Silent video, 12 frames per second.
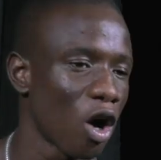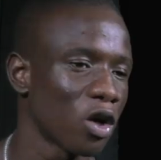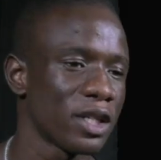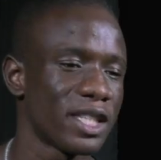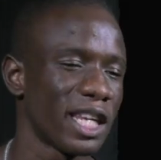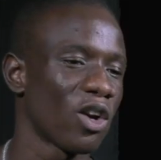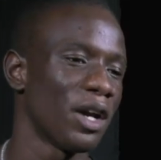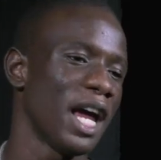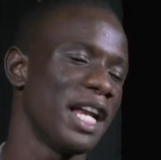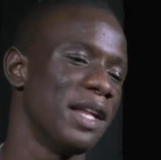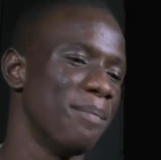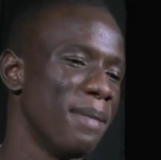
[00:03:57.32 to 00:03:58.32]
August
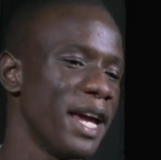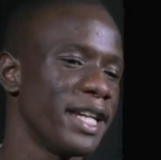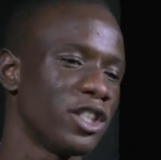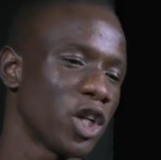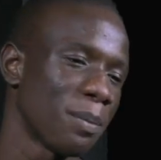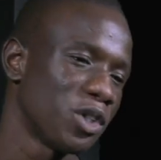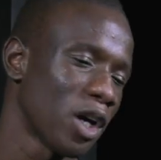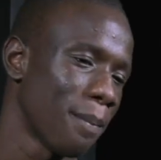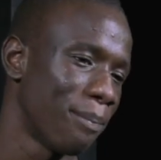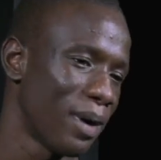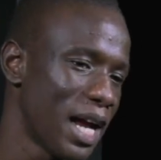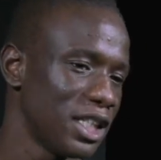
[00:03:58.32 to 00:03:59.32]
2nd at the main chop
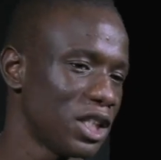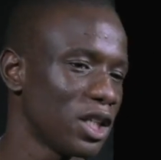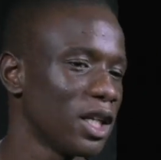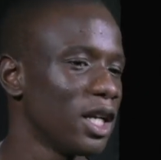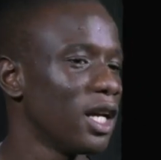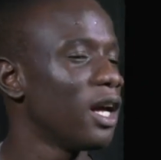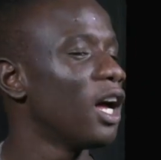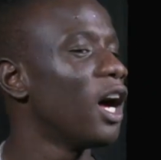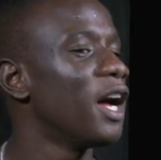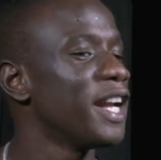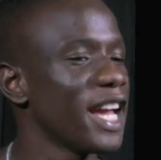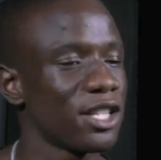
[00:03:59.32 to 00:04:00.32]
shop branch
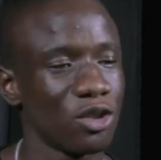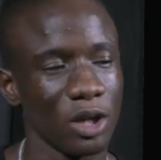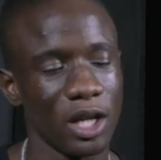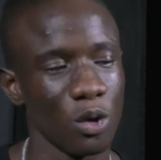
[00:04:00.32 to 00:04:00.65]
next to